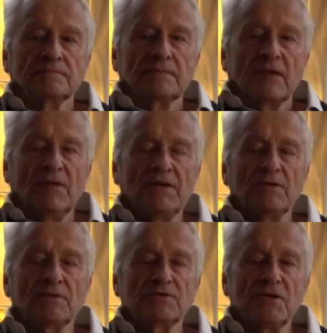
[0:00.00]
when
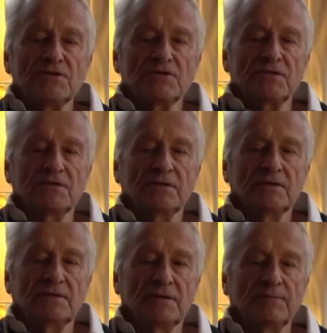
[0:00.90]
you touch
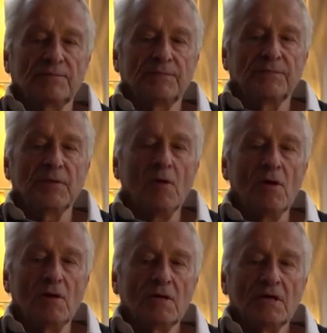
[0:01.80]
the
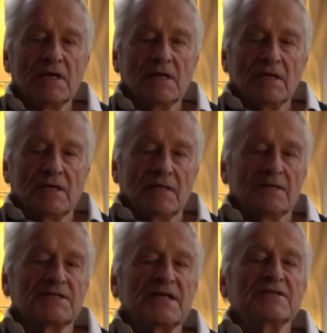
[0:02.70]
pure
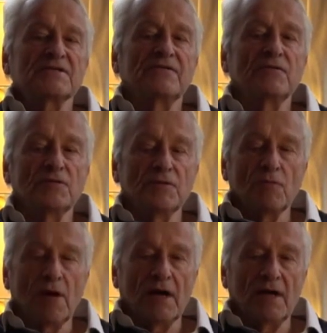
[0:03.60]
sense of who you
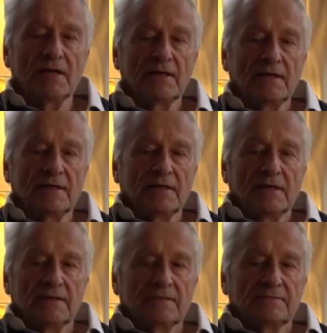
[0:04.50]
are,
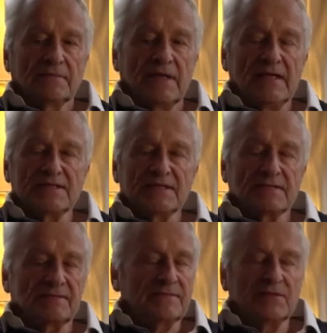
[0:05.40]

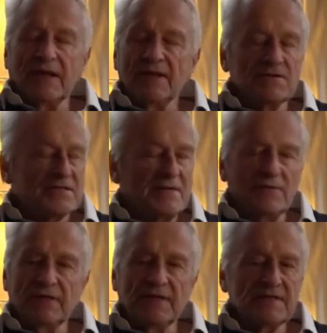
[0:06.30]
you cannot say what
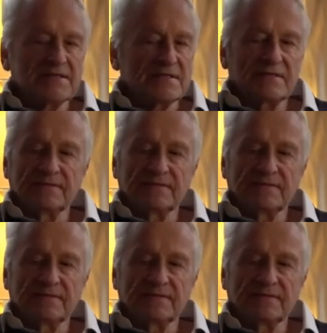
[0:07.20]
it is.